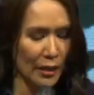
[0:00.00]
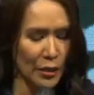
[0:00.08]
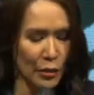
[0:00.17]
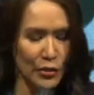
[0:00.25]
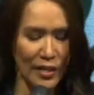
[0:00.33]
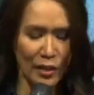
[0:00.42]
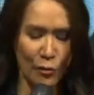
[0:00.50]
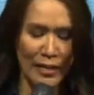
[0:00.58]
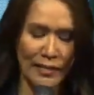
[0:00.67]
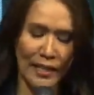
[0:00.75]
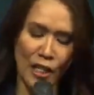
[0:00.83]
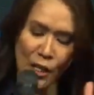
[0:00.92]
use this
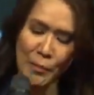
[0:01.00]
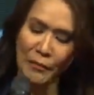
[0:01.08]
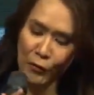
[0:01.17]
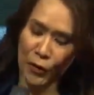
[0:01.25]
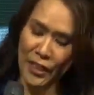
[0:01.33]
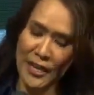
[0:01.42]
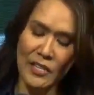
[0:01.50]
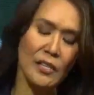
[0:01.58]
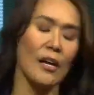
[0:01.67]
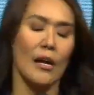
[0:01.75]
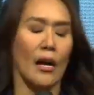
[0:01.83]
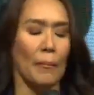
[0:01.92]
translation, but for
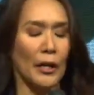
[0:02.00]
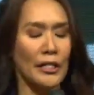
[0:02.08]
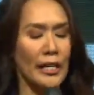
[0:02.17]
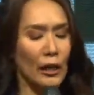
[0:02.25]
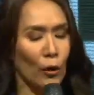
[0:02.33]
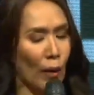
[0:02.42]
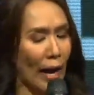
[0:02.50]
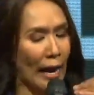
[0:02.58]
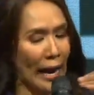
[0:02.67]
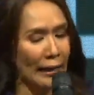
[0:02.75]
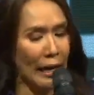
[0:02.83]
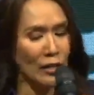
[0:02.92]
this particular one,
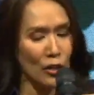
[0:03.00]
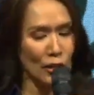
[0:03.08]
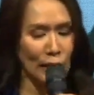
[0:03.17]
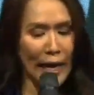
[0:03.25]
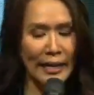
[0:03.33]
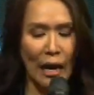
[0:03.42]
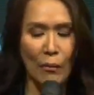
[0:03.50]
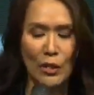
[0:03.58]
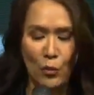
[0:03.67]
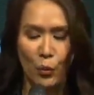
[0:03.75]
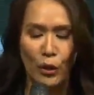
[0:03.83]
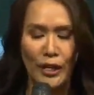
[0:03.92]
I just like how
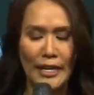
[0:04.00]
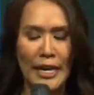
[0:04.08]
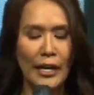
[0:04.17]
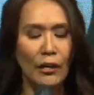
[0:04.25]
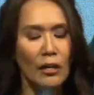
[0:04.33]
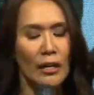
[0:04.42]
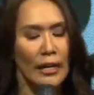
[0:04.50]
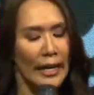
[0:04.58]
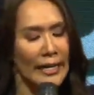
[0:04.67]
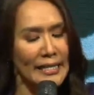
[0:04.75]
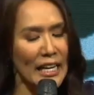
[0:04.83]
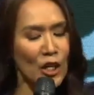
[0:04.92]
it's worded here.
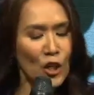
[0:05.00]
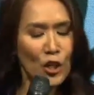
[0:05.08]
It says,